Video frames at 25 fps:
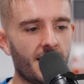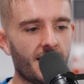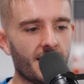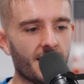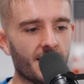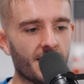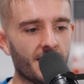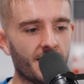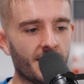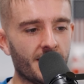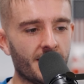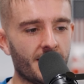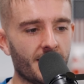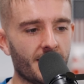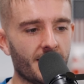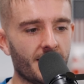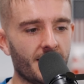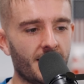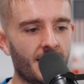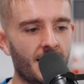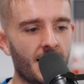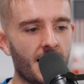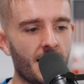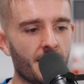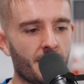England
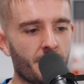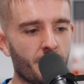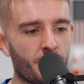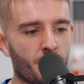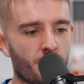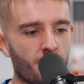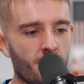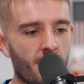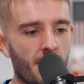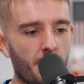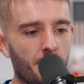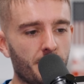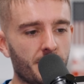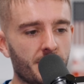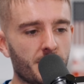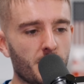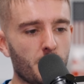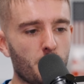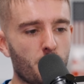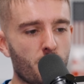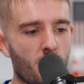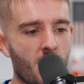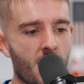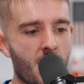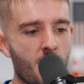leather grips,
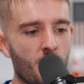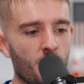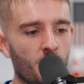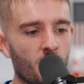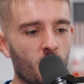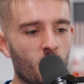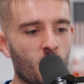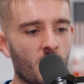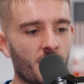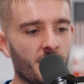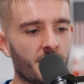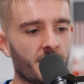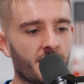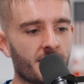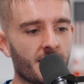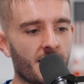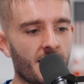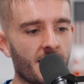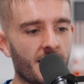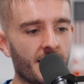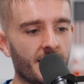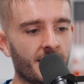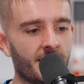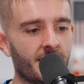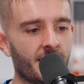brown, one
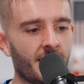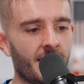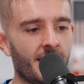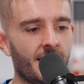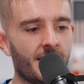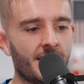size,